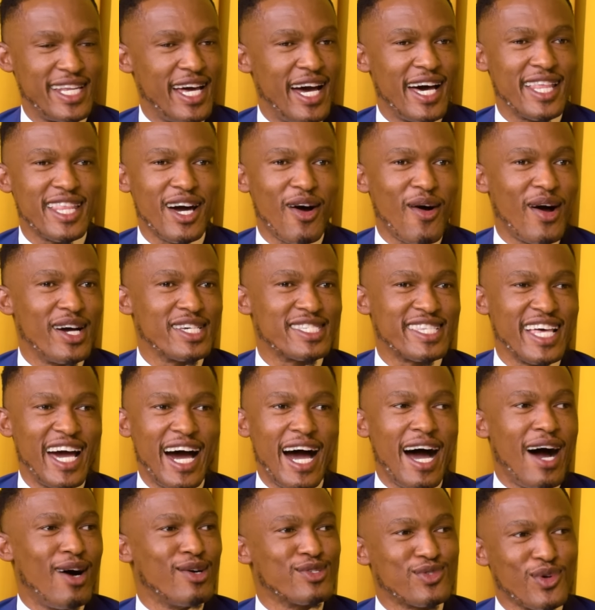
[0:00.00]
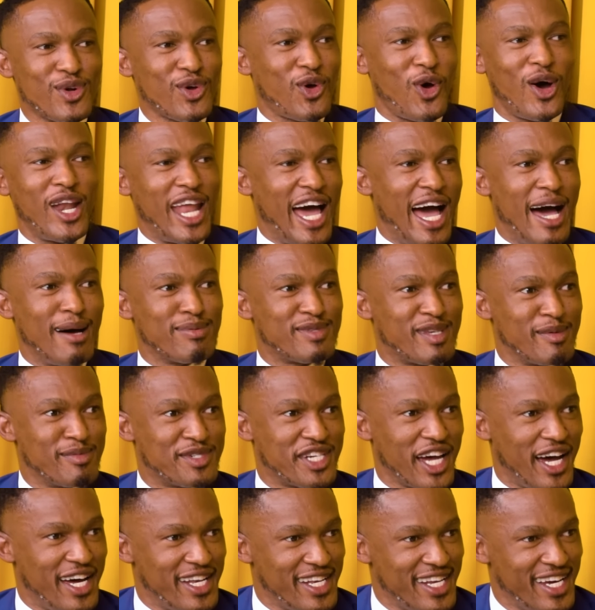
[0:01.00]
Otherwise, the house will collapse,
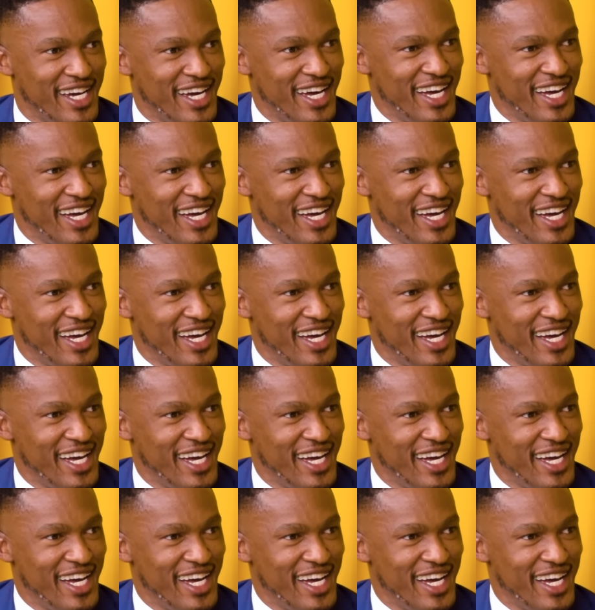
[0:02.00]
Mchan.